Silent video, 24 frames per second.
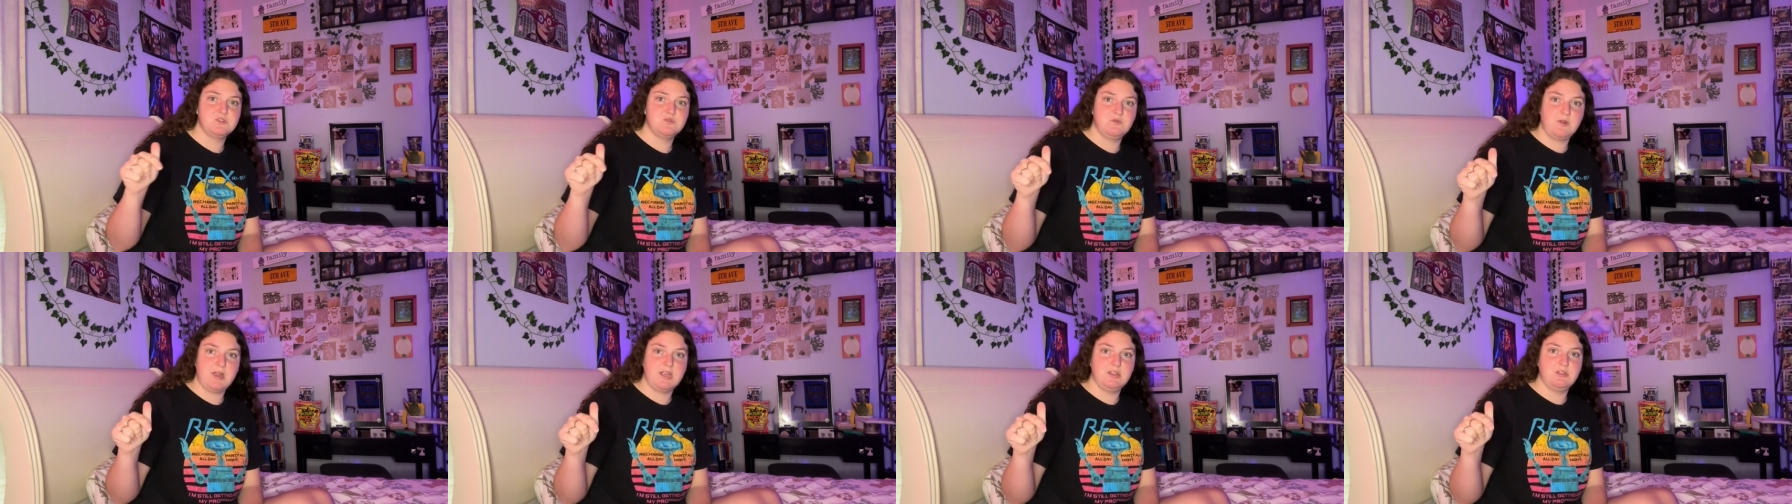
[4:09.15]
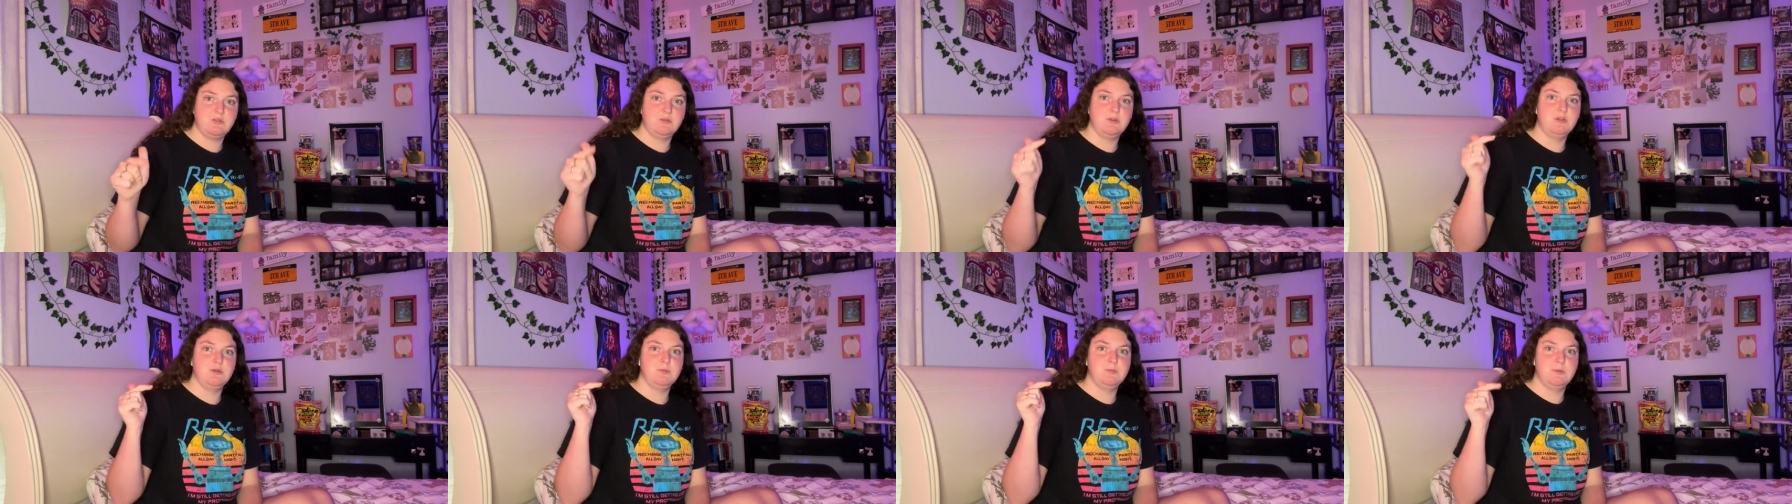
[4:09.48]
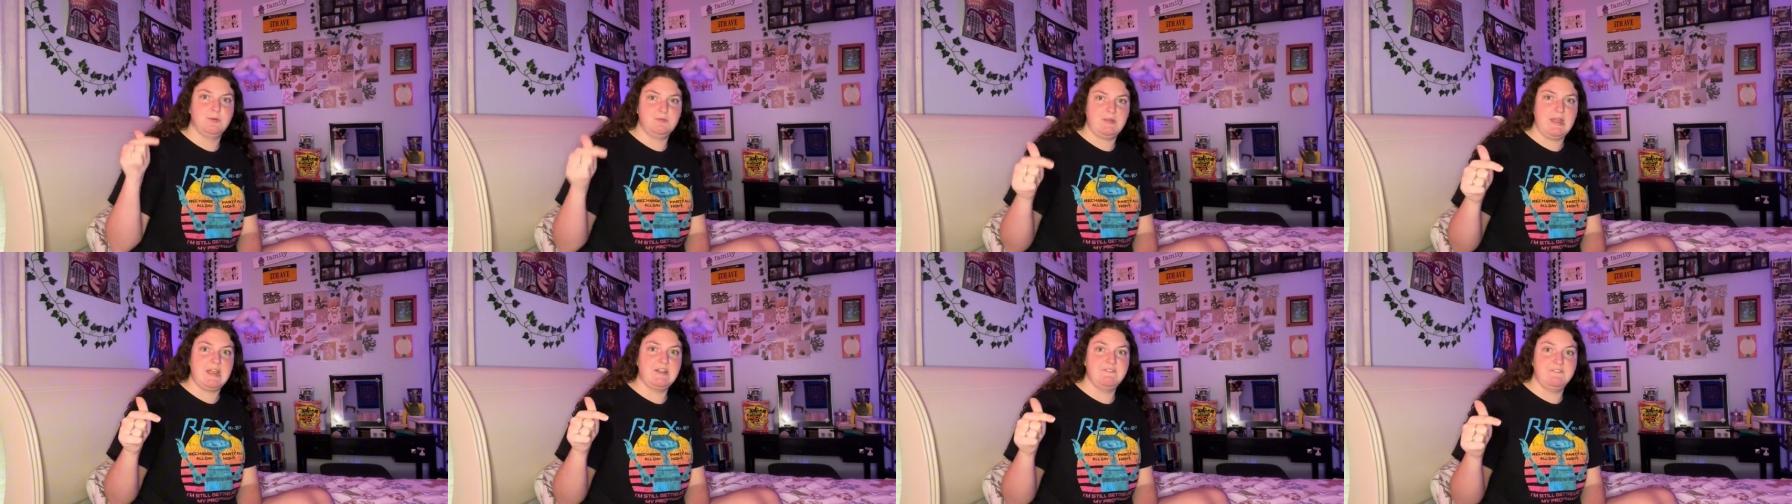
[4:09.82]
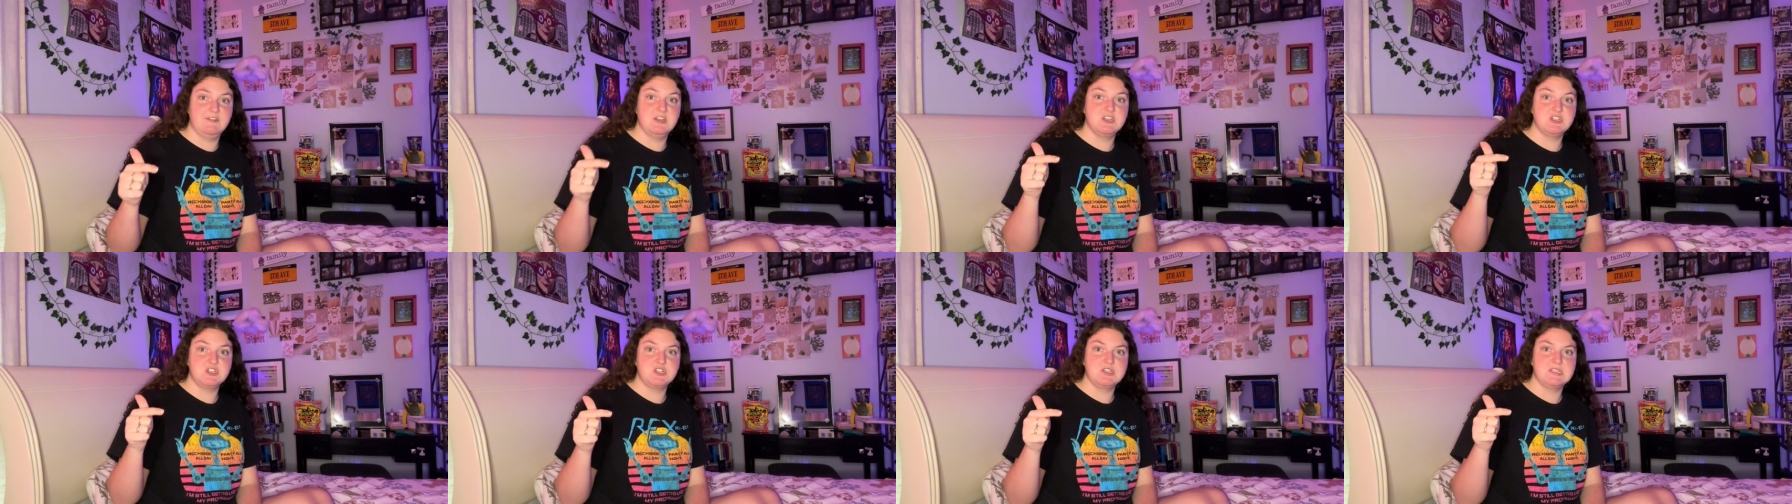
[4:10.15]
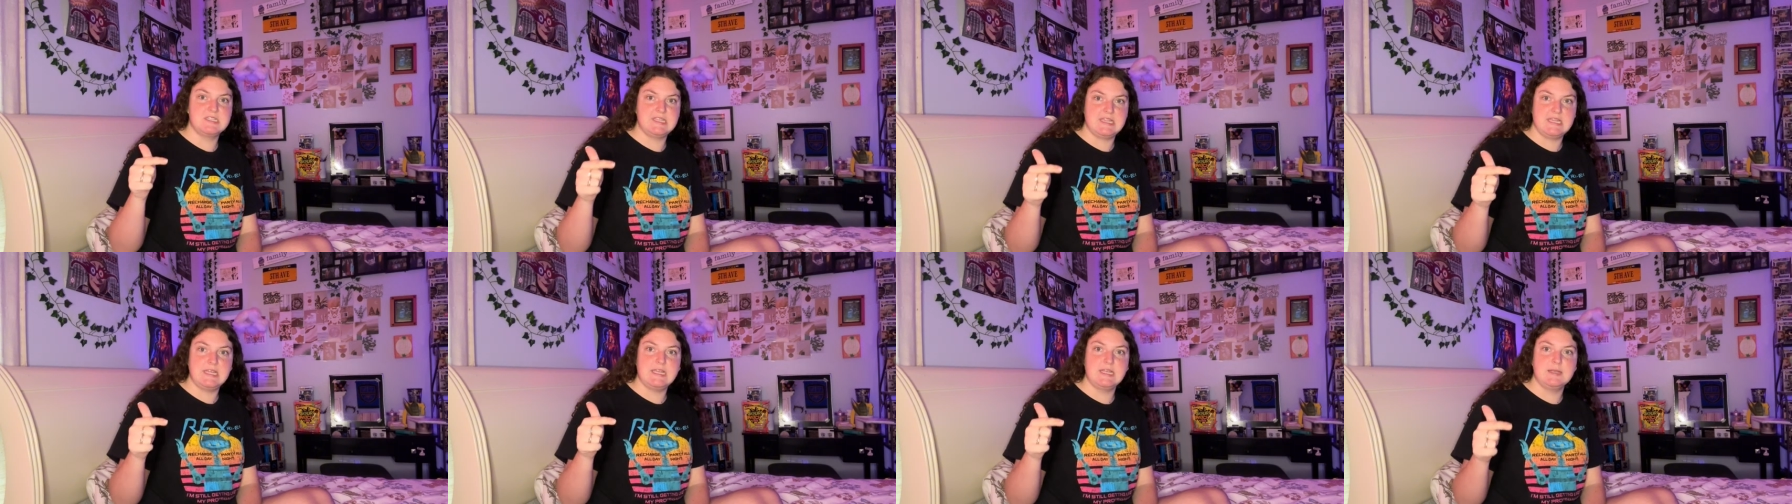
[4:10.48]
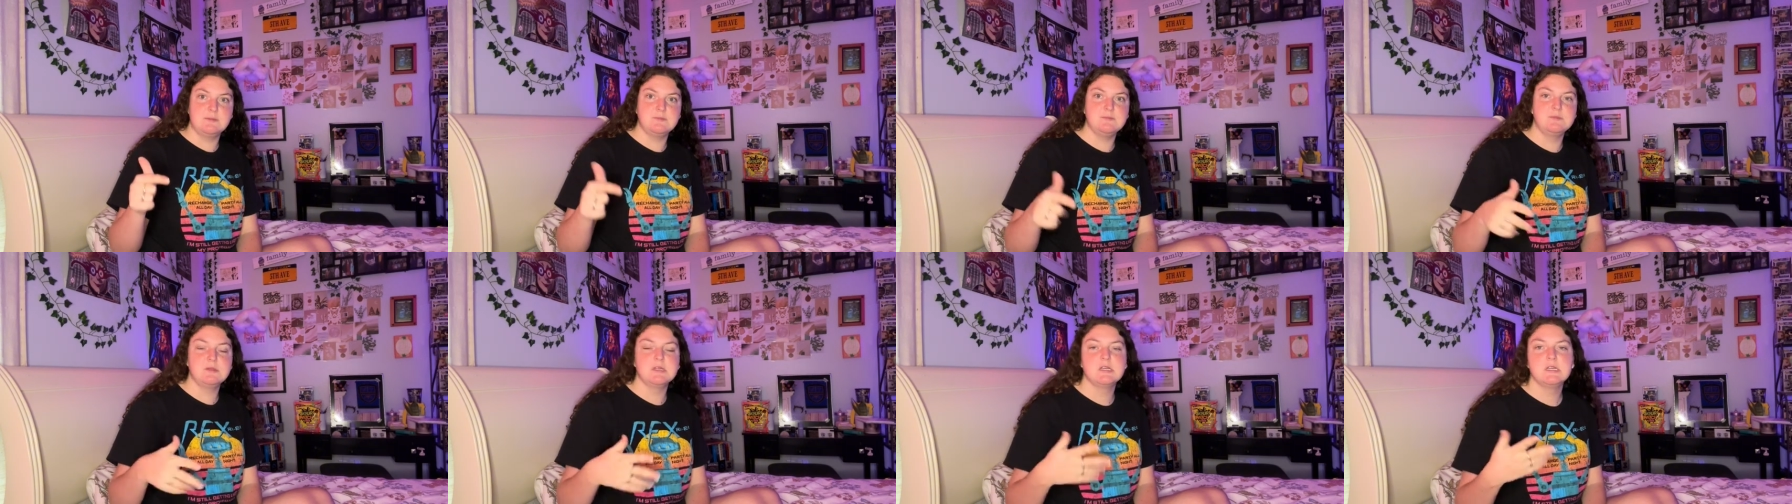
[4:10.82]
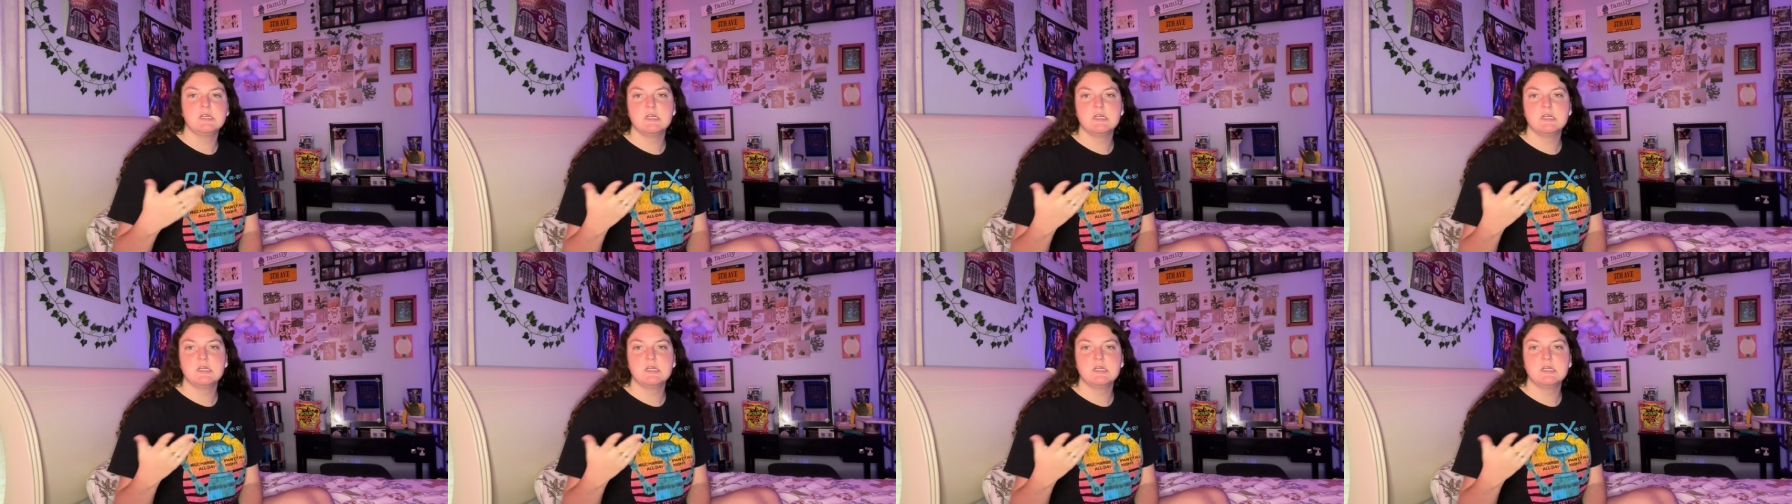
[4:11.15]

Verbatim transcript: ride through but Avengers themed.